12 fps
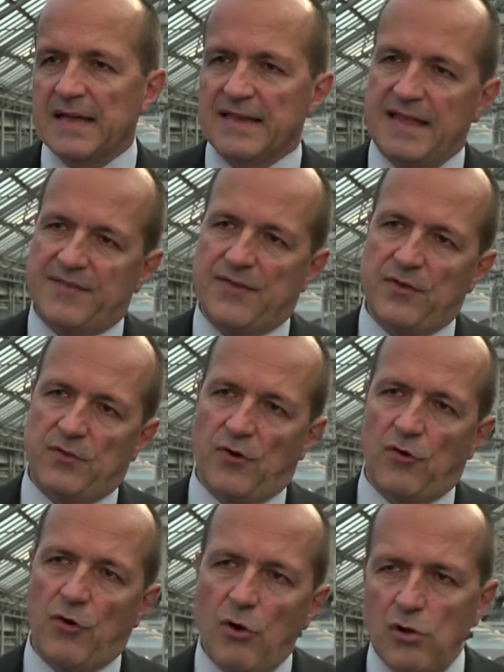that the
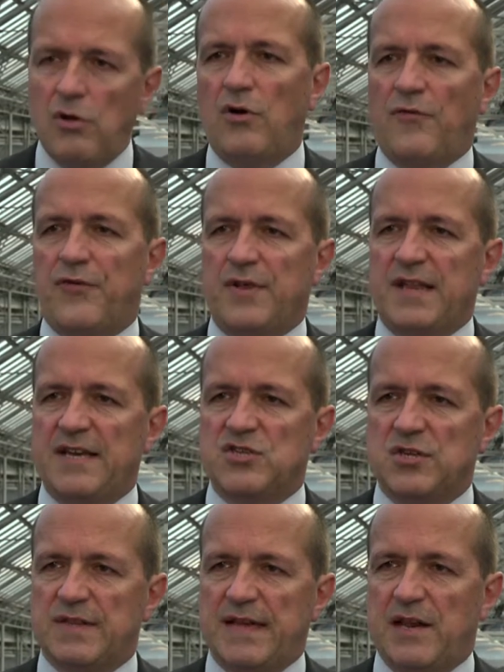role of
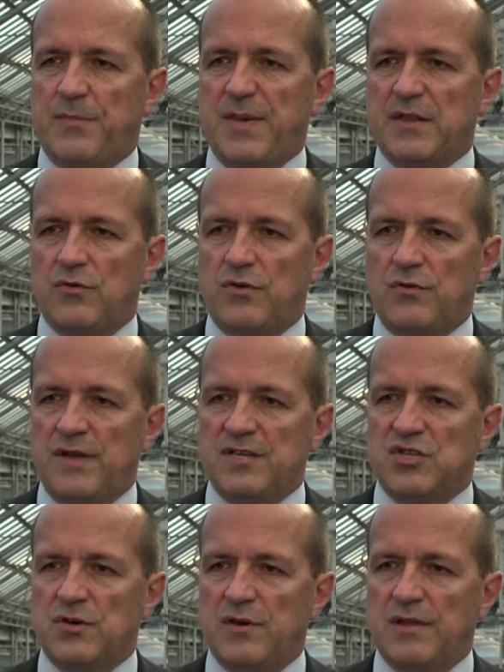radiation therapy to the
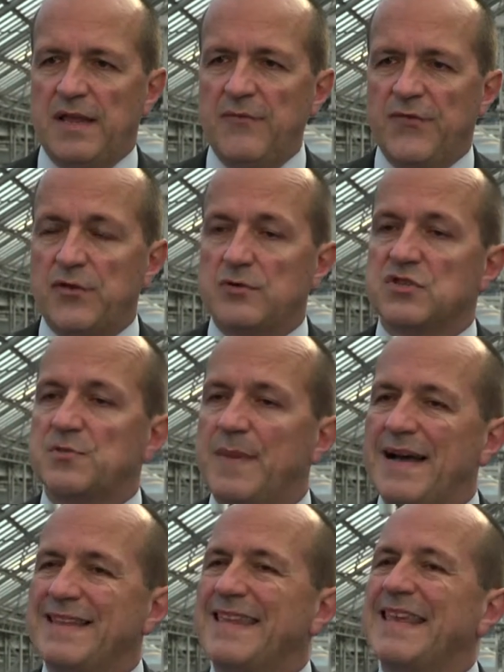regional lymph nodes
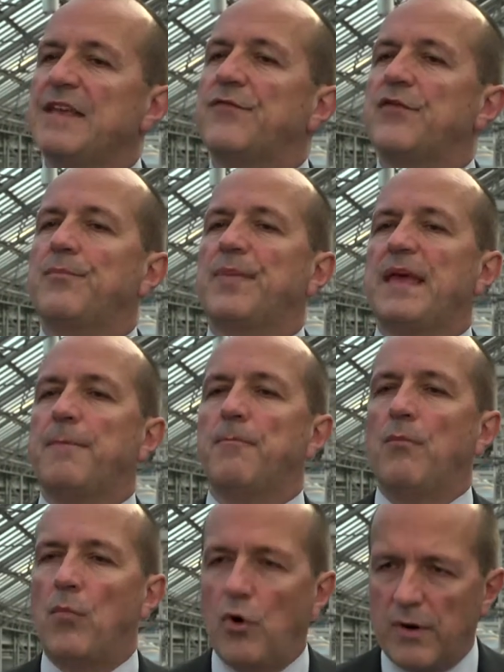might even be
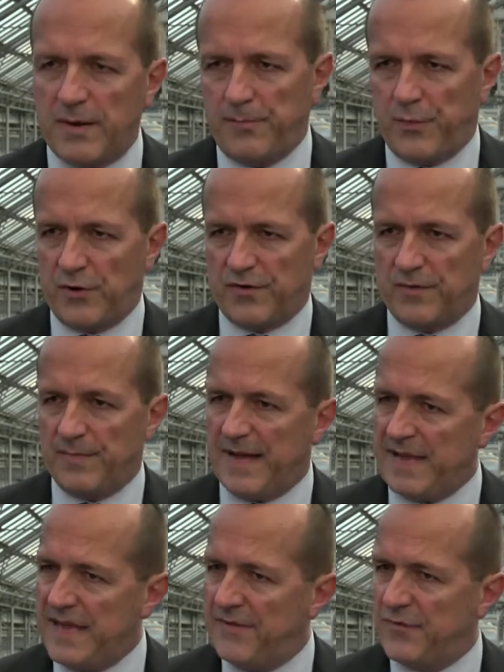more important,
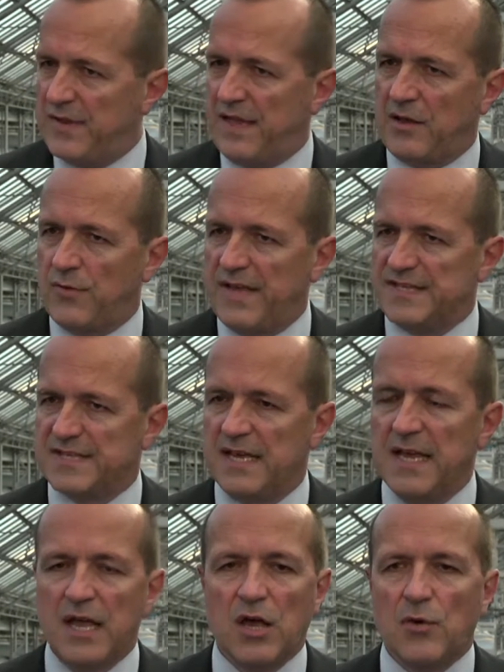might even increase.
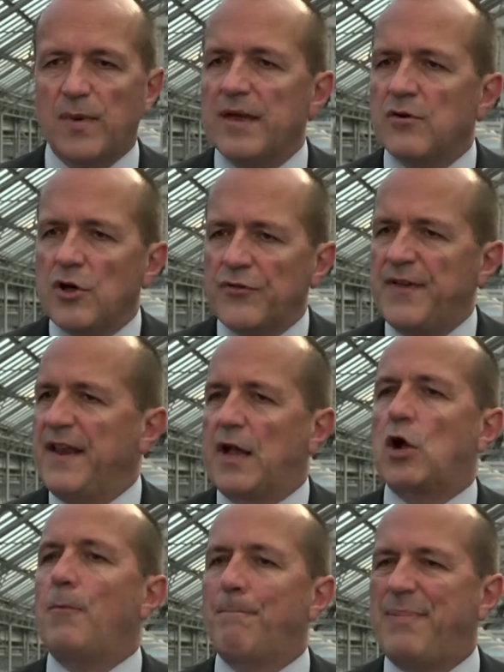We are not in a
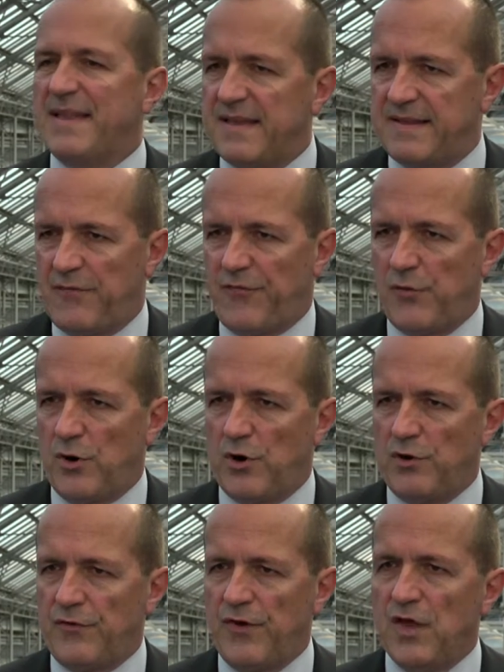competitive
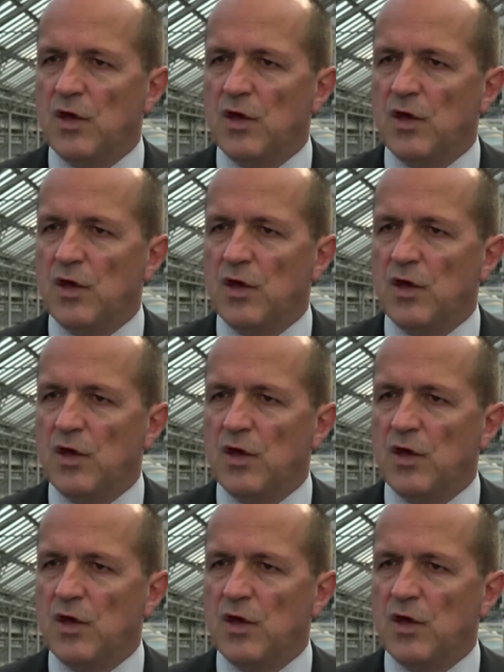world,